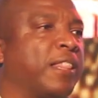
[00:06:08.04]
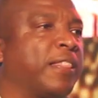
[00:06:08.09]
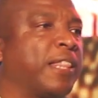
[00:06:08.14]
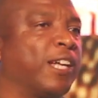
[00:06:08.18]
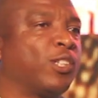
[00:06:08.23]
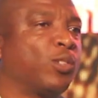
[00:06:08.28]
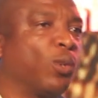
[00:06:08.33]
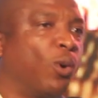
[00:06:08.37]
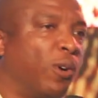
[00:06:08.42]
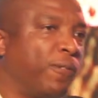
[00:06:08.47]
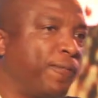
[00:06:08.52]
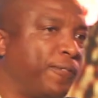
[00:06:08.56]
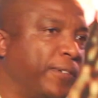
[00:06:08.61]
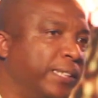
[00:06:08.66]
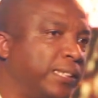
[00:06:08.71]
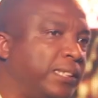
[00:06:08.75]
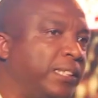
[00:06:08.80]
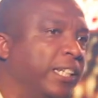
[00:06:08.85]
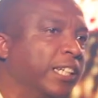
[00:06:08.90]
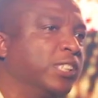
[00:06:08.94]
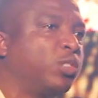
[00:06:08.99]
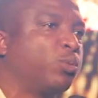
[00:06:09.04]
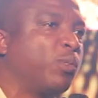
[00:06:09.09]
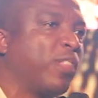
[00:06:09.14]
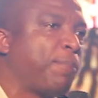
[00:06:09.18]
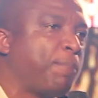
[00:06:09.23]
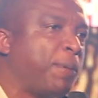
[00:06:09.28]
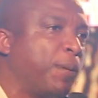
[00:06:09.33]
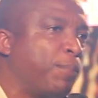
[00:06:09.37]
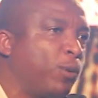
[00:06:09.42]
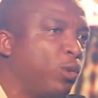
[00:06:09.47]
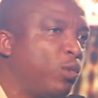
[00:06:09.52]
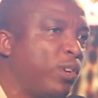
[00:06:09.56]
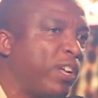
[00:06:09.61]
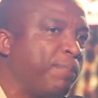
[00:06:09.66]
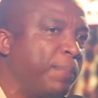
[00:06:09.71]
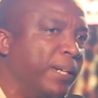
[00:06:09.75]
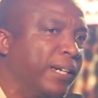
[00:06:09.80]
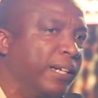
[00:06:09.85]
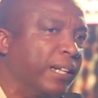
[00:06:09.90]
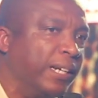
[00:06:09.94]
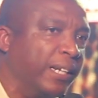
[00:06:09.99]
That office deals with people who
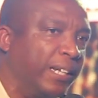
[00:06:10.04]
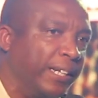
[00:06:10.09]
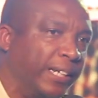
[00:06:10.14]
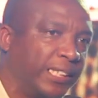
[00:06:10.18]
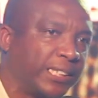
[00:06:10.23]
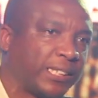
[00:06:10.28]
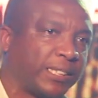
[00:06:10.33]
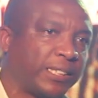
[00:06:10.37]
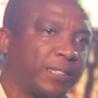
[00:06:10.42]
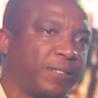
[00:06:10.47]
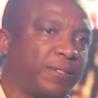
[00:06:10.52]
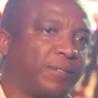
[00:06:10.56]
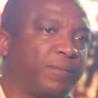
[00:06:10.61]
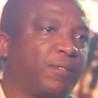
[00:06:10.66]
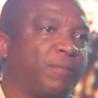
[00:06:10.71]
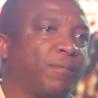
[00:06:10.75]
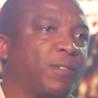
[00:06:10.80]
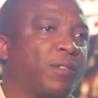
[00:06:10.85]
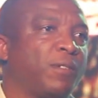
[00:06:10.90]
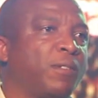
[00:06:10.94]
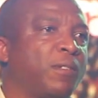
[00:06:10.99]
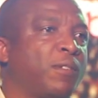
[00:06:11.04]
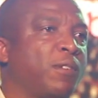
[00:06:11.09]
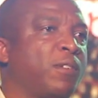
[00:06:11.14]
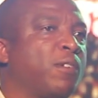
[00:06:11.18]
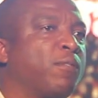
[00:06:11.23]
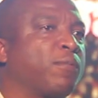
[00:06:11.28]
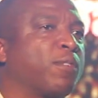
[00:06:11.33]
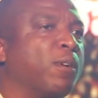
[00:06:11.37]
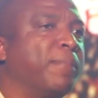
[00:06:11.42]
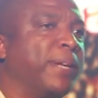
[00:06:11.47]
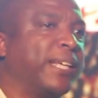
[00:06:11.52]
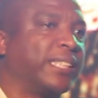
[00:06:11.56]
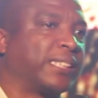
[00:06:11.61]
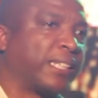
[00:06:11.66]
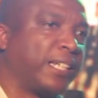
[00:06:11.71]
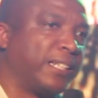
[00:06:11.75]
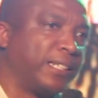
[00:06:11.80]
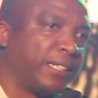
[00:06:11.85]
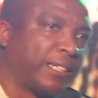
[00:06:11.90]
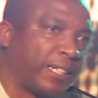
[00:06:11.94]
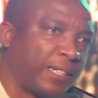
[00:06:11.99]
have been released from the
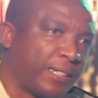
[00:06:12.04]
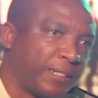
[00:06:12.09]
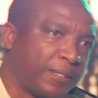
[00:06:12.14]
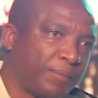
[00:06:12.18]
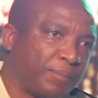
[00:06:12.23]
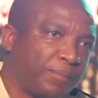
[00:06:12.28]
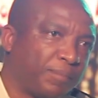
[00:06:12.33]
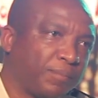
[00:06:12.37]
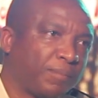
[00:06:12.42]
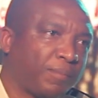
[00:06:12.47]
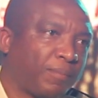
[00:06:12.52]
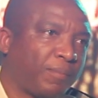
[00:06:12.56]
center.